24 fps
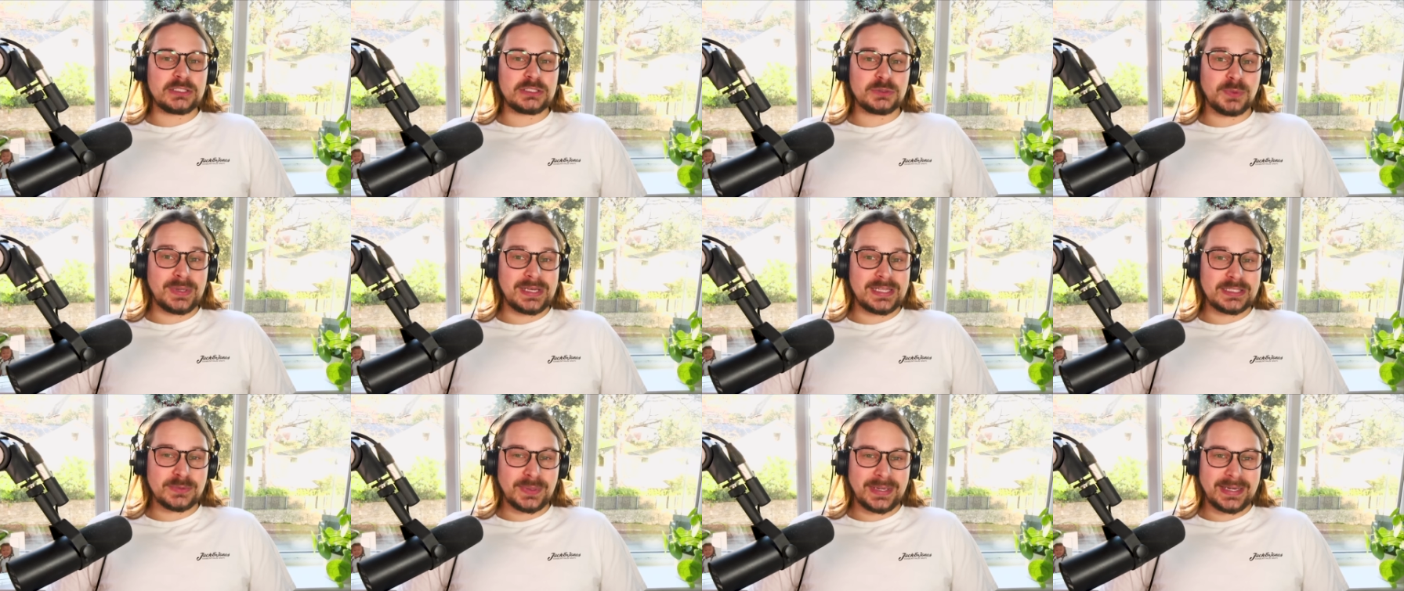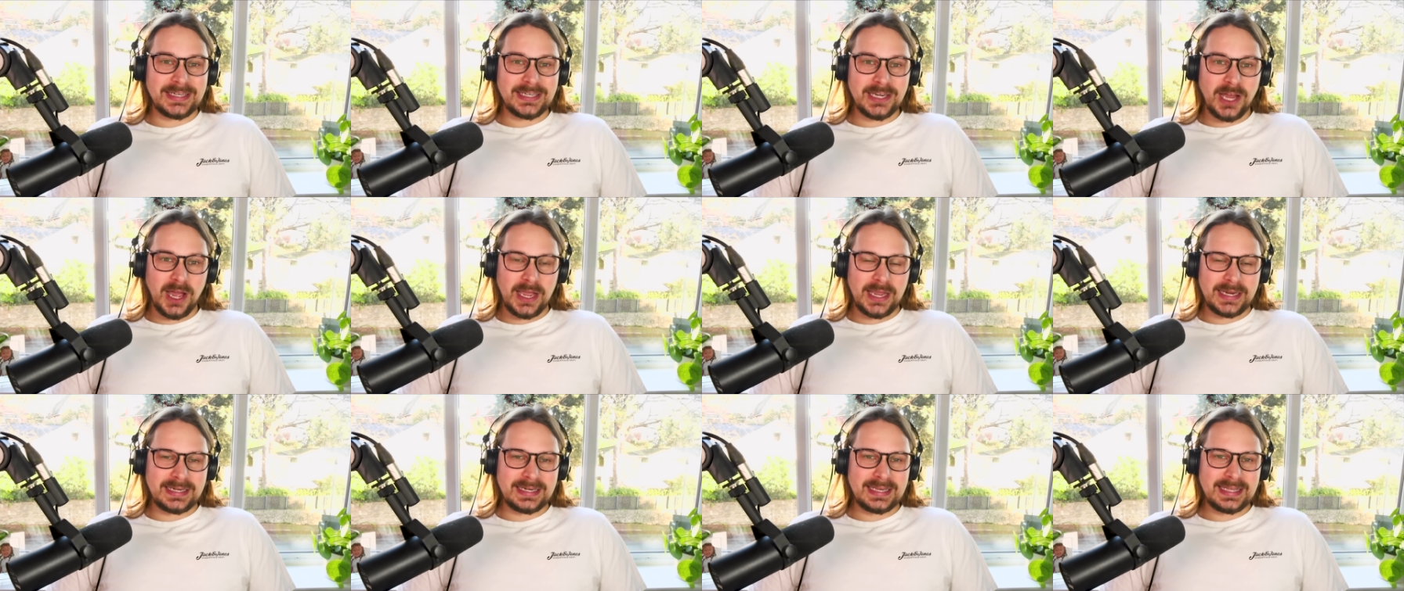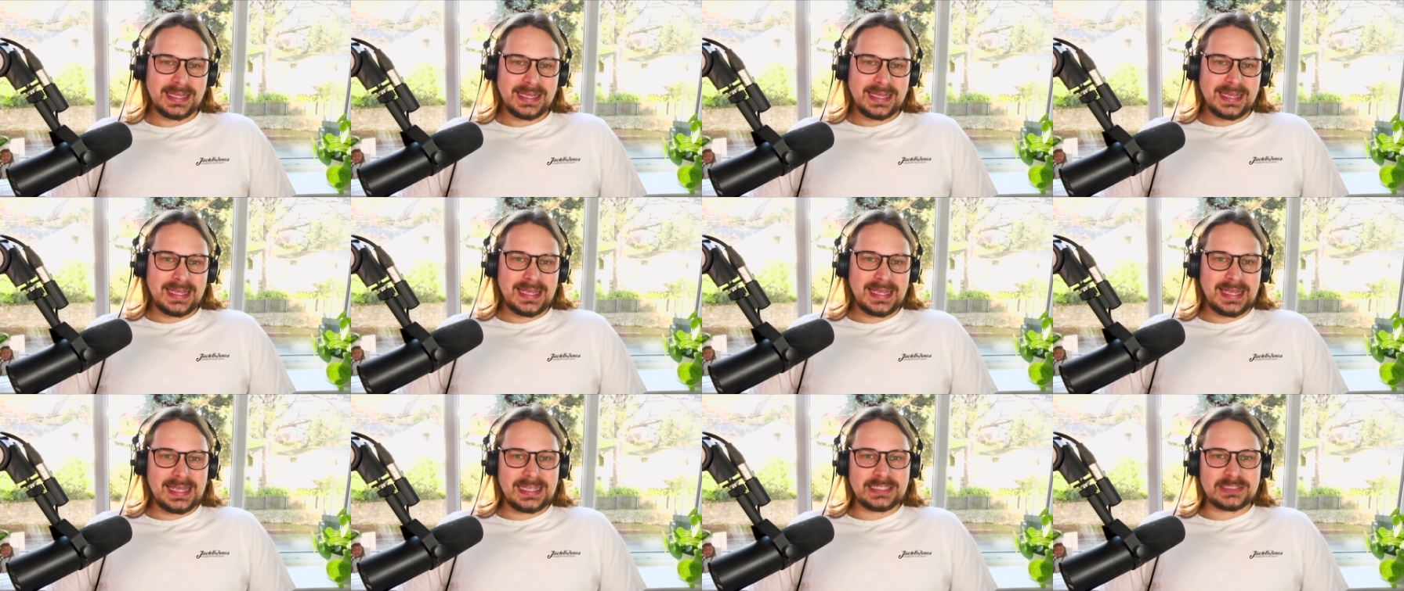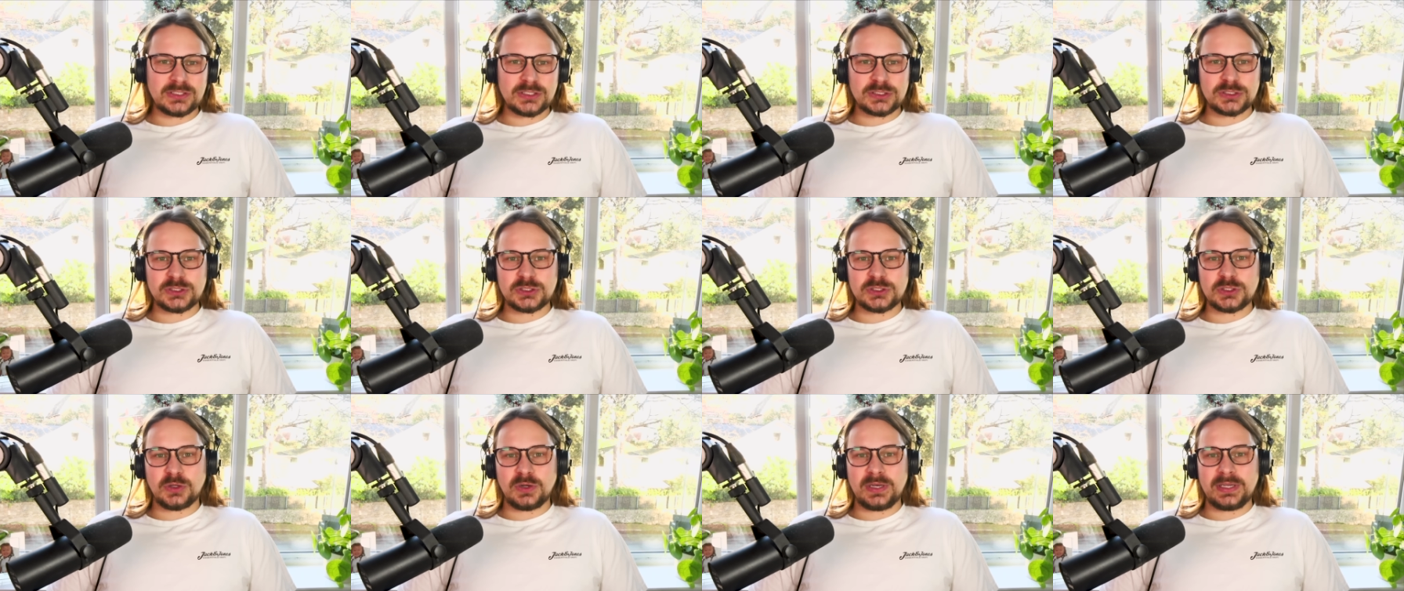2029 is
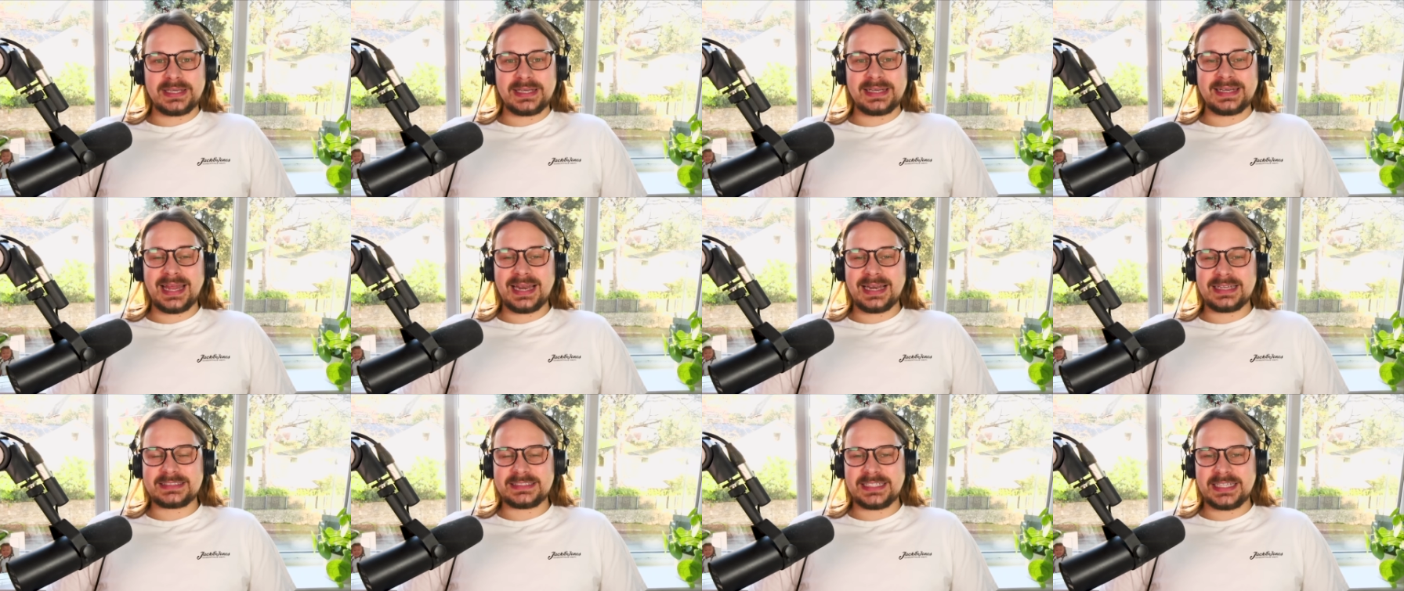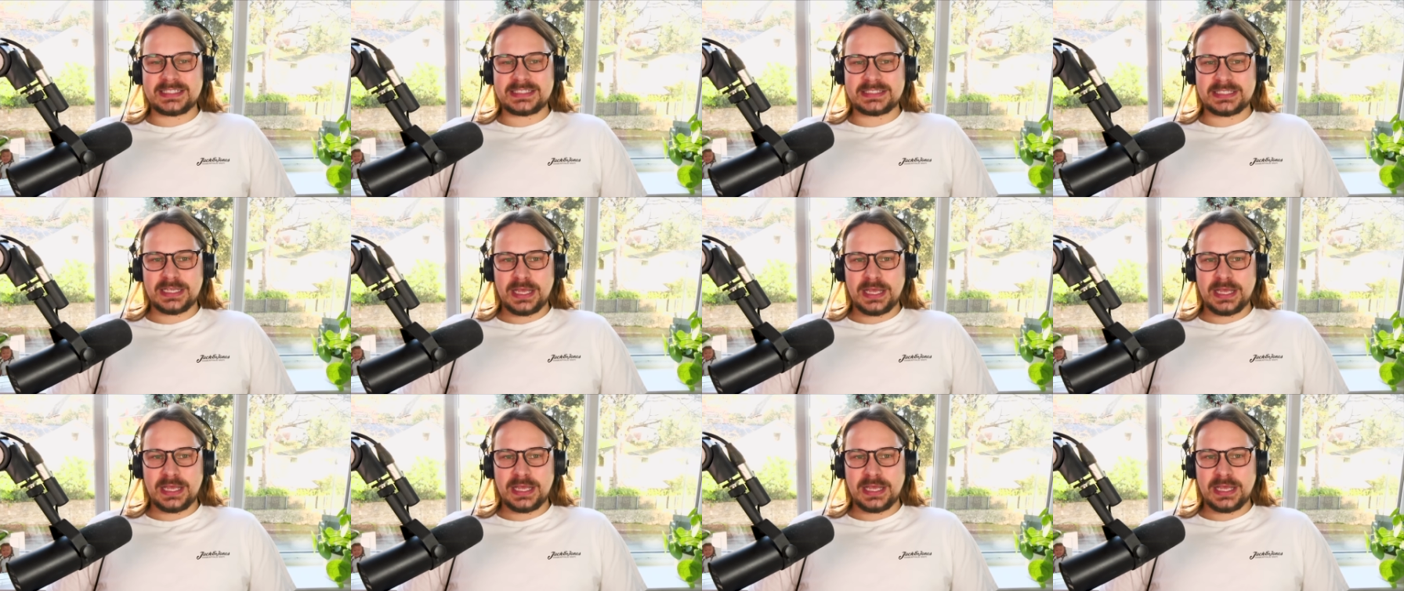solid analysis